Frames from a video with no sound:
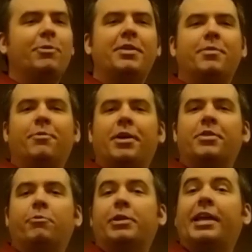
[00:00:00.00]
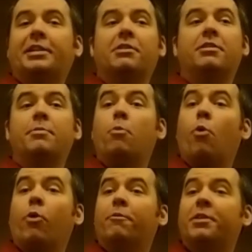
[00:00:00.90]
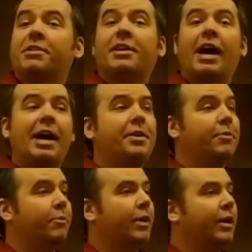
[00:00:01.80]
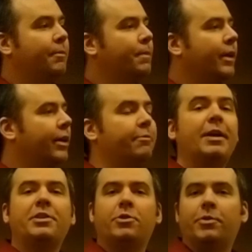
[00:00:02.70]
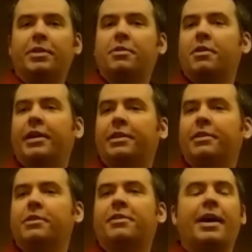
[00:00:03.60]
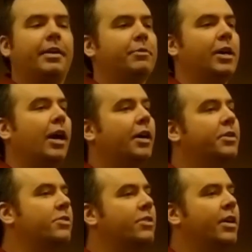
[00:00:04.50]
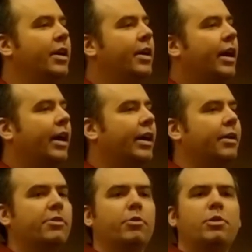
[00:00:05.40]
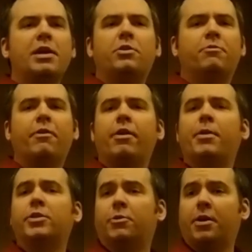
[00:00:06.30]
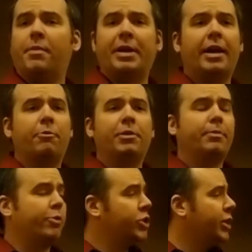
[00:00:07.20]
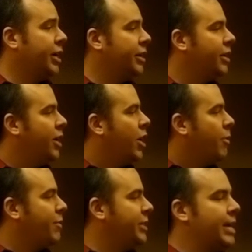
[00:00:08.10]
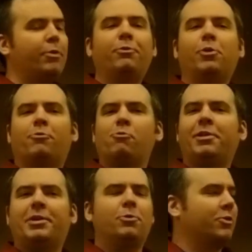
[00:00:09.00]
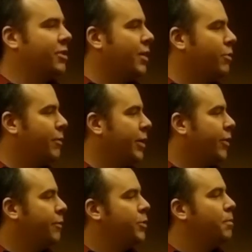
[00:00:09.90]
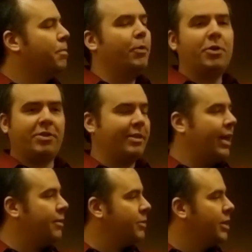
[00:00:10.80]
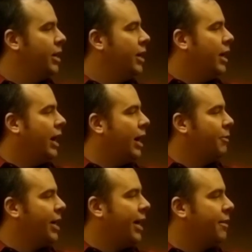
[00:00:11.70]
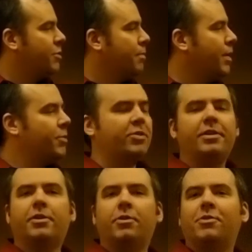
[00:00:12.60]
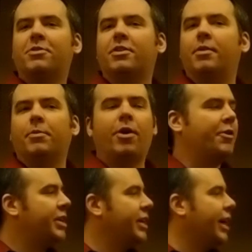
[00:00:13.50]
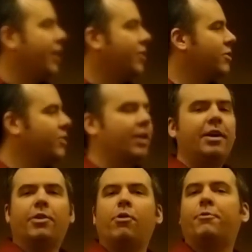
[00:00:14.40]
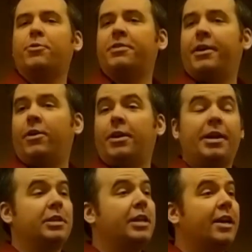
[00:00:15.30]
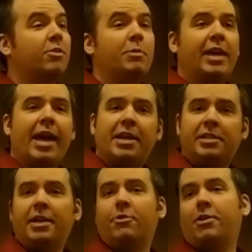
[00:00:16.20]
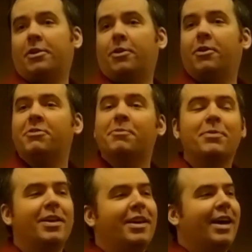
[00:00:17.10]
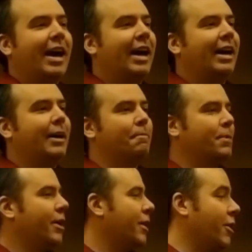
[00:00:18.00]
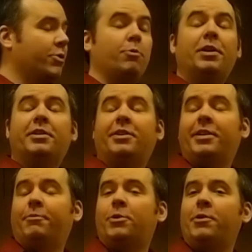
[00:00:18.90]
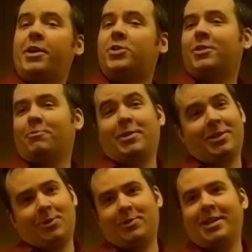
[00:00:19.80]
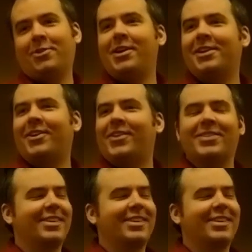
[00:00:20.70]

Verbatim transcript: raise some funds if you'd like to see more of this kind of uh, uh, venue and uh, these kind of talks. Um, so thank you very much for coming out. I really appreciate it. We have a table full of really cool stuff over here. A few books left. Uh, we have some bumper stickers, some card decals. They're all for sale, and yes, we can take credit cards. Um, also, if you want to give donation, do take credit cards.